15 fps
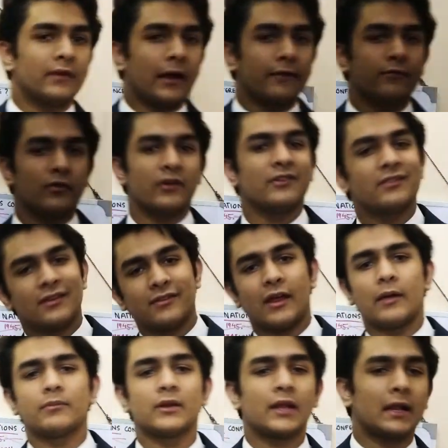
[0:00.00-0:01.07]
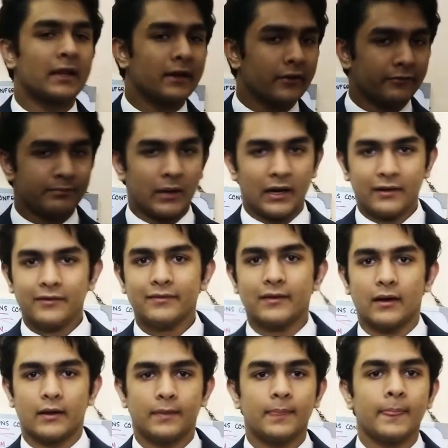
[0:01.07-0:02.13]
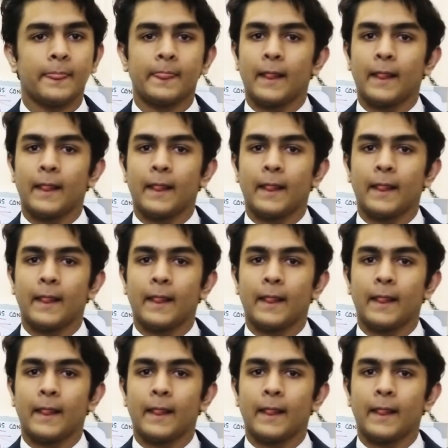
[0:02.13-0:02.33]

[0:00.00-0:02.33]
Like for instance, I'm the delegate of Pakistan.